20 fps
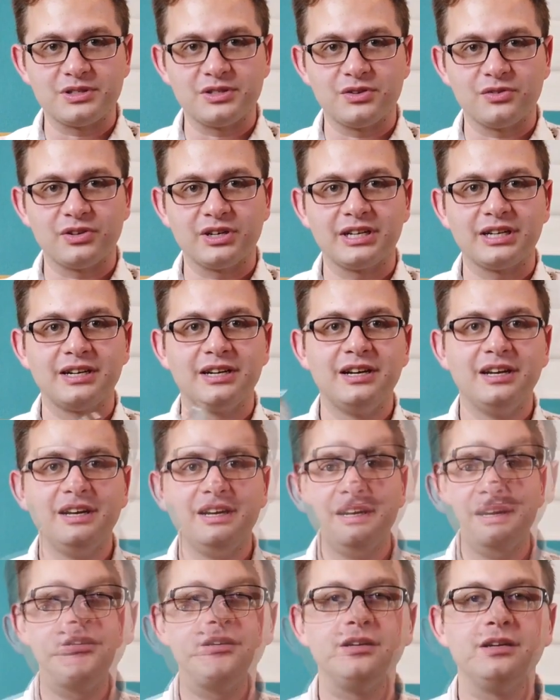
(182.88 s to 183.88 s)
serving.
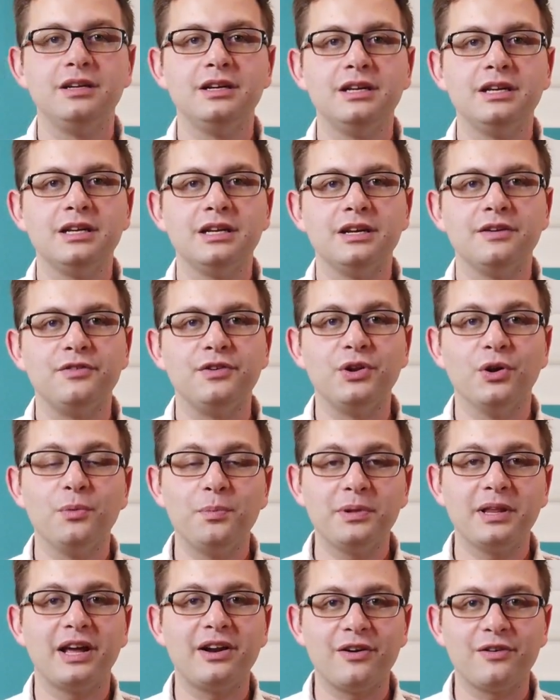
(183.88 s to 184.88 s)
If you
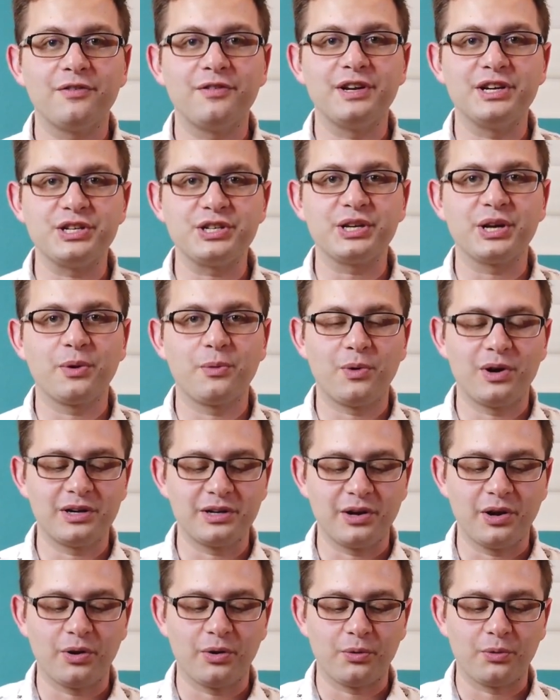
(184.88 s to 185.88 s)
don't plan on finishing in
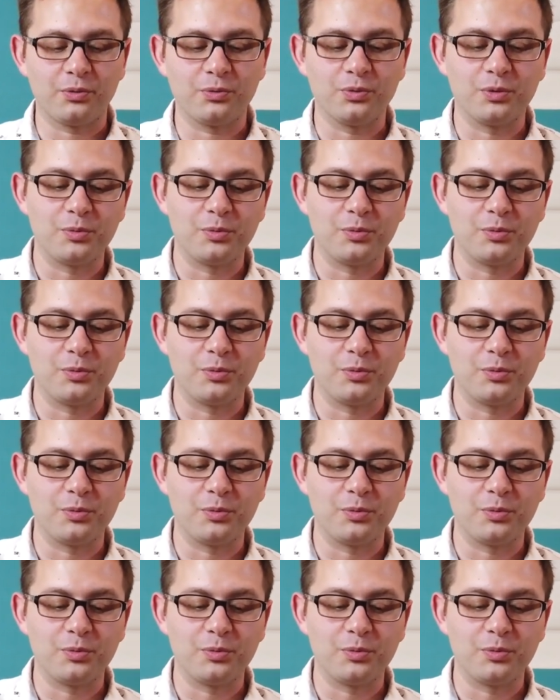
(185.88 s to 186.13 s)
one go,